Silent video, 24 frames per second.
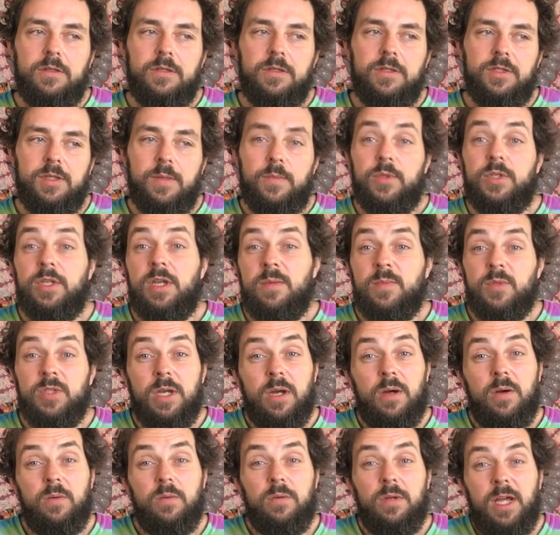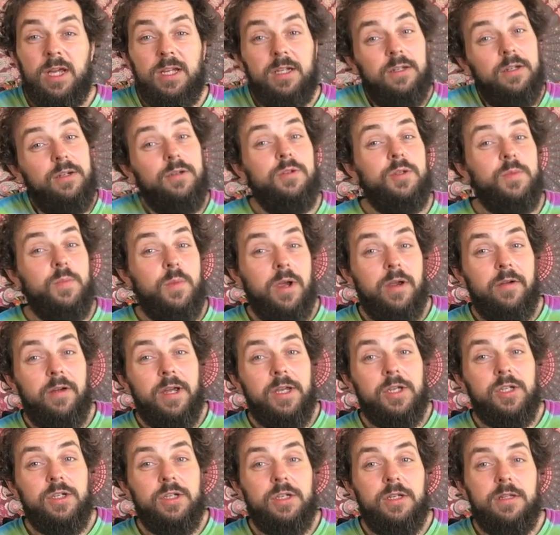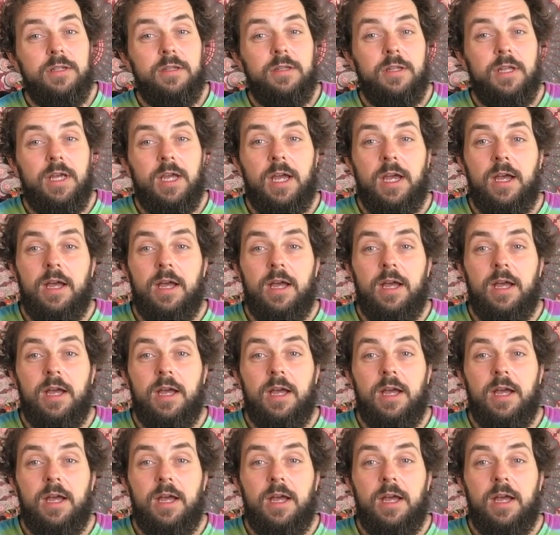sometimes I'll lose my erection.